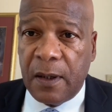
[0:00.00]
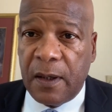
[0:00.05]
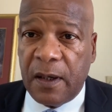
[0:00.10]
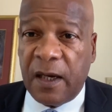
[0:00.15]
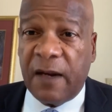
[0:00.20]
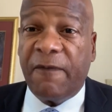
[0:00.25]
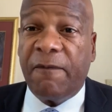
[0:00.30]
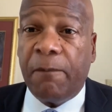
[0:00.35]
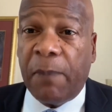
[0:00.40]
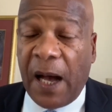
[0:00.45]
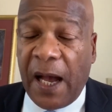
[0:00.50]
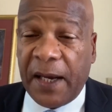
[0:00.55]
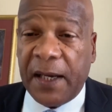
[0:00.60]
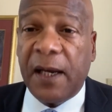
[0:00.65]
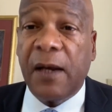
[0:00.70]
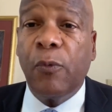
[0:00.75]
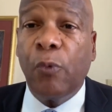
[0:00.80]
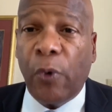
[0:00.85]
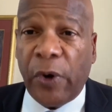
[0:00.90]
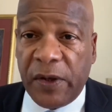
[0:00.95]
If
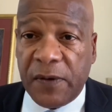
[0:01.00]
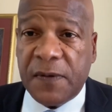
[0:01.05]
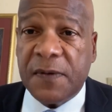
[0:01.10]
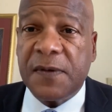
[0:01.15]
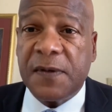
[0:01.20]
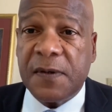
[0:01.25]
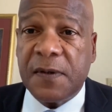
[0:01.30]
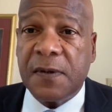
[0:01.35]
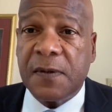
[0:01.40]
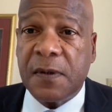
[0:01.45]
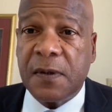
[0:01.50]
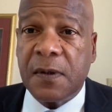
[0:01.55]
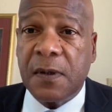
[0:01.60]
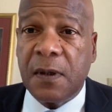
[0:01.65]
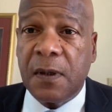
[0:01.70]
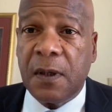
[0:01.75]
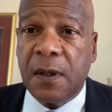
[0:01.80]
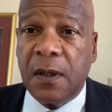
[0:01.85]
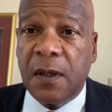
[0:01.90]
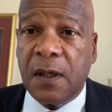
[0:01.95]
Biden wins,
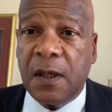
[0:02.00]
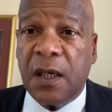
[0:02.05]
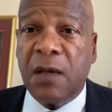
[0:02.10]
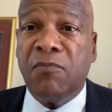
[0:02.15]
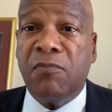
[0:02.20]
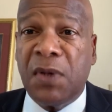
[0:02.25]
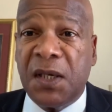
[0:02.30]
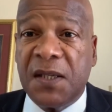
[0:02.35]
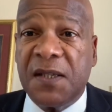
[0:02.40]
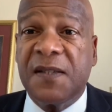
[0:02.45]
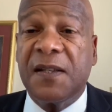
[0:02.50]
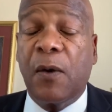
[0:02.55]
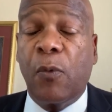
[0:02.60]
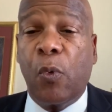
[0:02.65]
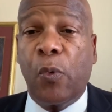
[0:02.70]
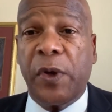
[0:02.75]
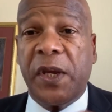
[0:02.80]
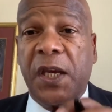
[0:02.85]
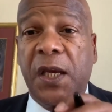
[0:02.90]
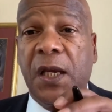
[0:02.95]
it means that
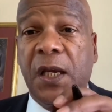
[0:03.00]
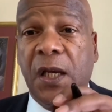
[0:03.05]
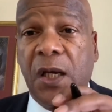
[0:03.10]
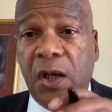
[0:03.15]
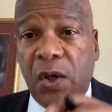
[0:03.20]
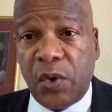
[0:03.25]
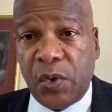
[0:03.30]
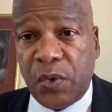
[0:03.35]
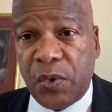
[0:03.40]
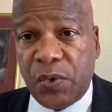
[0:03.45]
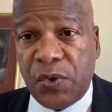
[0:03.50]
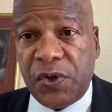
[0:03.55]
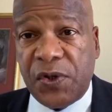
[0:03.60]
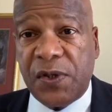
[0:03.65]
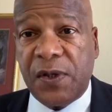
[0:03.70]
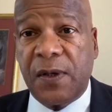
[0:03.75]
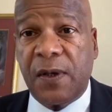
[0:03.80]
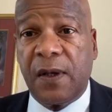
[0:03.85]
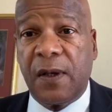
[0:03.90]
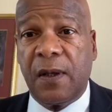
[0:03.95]
we
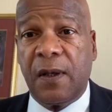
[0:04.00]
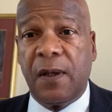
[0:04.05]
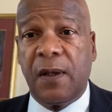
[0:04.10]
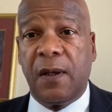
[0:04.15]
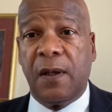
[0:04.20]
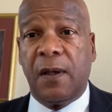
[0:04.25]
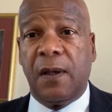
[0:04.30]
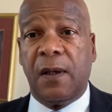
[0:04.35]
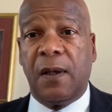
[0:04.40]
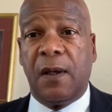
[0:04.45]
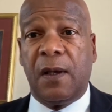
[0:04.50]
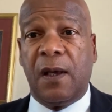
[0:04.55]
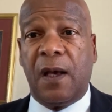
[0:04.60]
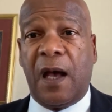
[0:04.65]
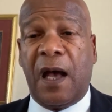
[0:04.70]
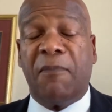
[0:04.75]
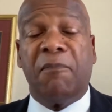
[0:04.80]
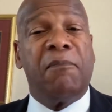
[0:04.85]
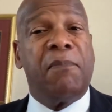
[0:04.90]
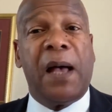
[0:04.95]
lose.
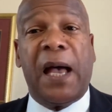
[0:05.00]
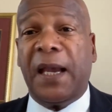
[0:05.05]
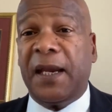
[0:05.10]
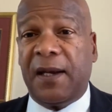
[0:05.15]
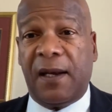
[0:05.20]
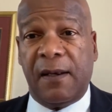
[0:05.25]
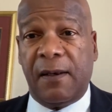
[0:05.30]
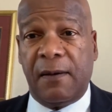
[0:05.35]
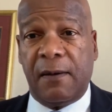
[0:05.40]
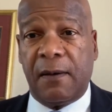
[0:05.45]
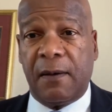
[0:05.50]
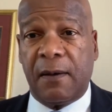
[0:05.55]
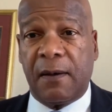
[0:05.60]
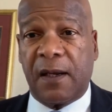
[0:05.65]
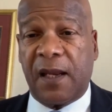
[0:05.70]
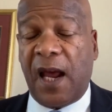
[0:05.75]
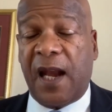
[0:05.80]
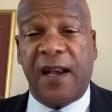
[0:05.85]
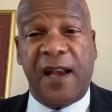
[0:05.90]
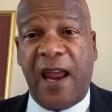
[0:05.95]
And Biden
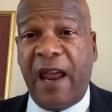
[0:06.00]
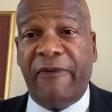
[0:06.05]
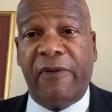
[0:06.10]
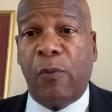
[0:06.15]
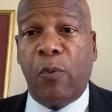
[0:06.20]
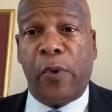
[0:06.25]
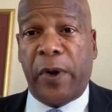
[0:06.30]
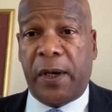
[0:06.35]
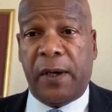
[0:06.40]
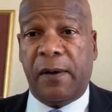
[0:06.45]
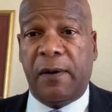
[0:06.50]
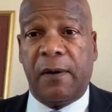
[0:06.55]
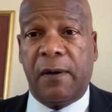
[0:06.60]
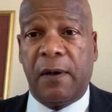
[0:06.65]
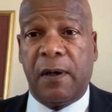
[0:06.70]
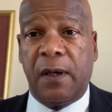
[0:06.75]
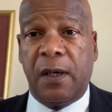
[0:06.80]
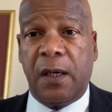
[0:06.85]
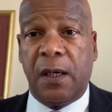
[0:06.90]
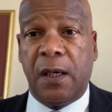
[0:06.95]
can never win
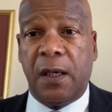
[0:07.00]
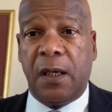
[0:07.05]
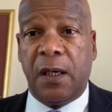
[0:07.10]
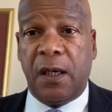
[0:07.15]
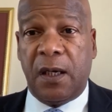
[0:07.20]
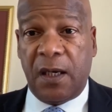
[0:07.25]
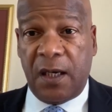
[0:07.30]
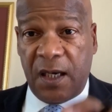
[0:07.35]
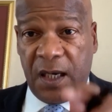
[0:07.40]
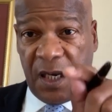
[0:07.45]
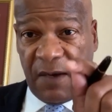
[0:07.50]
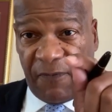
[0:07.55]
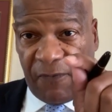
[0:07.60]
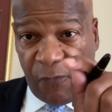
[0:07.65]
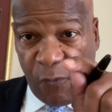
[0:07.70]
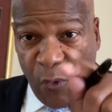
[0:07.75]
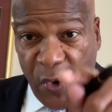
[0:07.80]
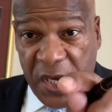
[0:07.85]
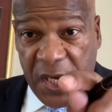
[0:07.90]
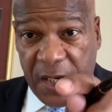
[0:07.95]
if
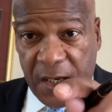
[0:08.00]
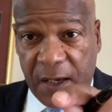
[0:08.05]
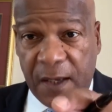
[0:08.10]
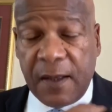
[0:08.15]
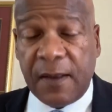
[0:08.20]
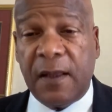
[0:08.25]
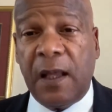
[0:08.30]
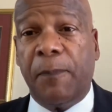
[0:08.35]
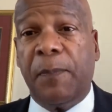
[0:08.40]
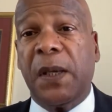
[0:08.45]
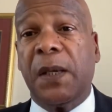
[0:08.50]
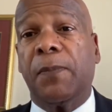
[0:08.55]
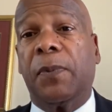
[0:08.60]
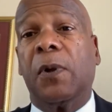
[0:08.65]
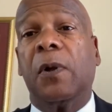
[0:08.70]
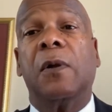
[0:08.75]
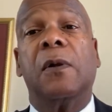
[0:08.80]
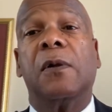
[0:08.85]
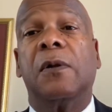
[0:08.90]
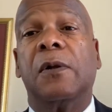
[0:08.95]
we, the
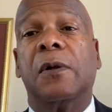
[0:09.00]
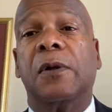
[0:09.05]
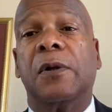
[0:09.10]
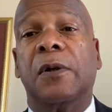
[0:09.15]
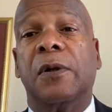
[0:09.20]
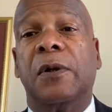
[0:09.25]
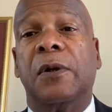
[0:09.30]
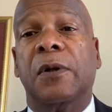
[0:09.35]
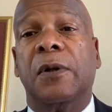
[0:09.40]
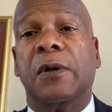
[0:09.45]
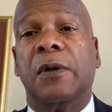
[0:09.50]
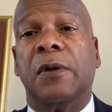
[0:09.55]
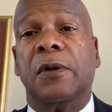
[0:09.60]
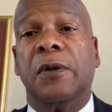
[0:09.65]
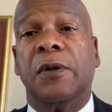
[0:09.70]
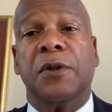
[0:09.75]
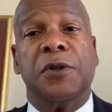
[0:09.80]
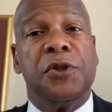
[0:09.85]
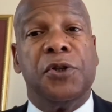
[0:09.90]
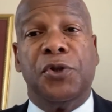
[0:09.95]
people,
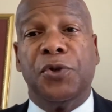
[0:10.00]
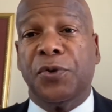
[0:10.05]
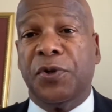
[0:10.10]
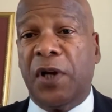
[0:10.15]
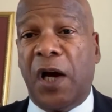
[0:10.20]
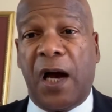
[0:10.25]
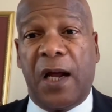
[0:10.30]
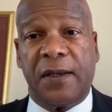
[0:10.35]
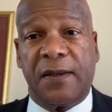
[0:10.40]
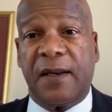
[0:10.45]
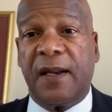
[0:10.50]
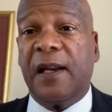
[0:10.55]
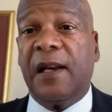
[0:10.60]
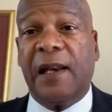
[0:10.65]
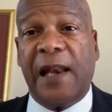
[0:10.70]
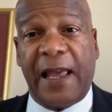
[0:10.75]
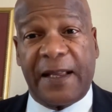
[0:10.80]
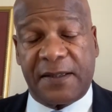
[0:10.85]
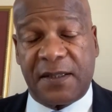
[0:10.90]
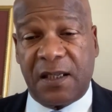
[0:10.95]
do not
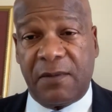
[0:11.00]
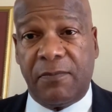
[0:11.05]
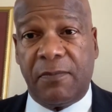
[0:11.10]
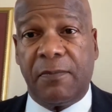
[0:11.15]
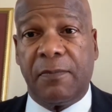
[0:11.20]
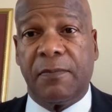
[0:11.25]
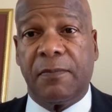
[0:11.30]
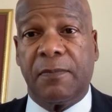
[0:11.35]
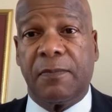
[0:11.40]
elect him.